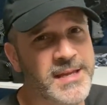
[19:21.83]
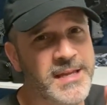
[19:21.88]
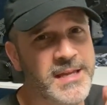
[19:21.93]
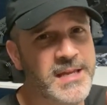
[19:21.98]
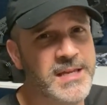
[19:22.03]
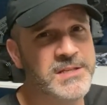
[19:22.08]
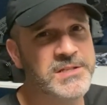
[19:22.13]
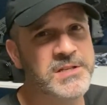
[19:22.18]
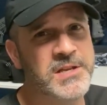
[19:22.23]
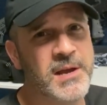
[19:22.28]

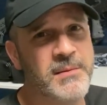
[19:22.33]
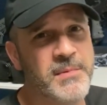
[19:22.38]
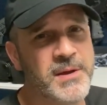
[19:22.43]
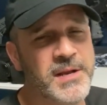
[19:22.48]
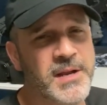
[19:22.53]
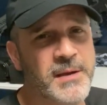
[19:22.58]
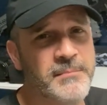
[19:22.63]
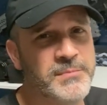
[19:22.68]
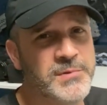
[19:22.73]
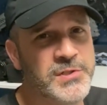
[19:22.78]
He is
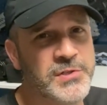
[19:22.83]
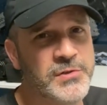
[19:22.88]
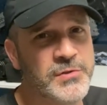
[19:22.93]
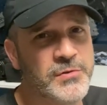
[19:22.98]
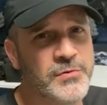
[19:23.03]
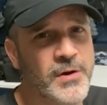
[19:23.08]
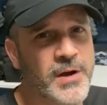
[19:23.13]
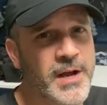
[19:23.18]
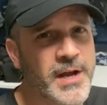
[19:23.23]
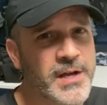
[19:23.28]
coming up
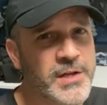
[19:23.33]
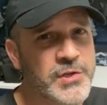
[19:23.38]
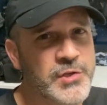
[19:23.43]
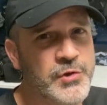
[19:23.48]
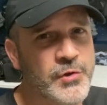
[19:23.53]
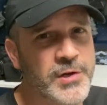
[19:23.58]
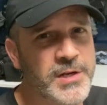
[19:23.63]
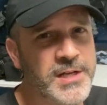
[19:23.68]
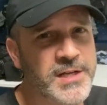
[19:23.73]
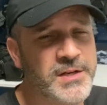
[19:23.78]
to
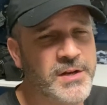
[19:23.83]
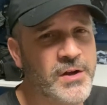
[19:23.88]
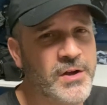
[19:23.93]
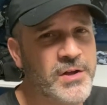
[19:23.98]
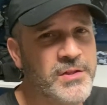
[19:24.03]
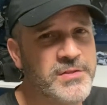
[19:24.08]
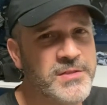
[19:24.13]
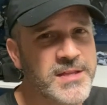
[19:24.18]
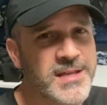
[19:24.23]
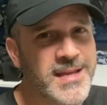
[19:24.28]
join in
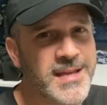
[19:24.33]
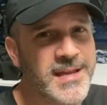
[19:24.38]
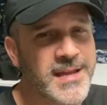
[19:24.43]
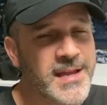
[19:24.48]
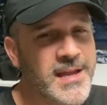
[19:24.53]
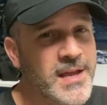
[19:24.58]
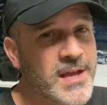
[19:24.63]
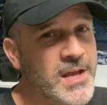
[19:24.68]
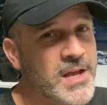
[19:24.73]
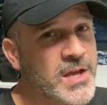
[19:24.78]
on
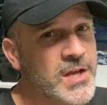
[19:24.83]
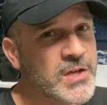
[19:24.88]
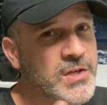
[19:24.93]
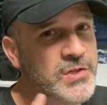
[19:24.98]
the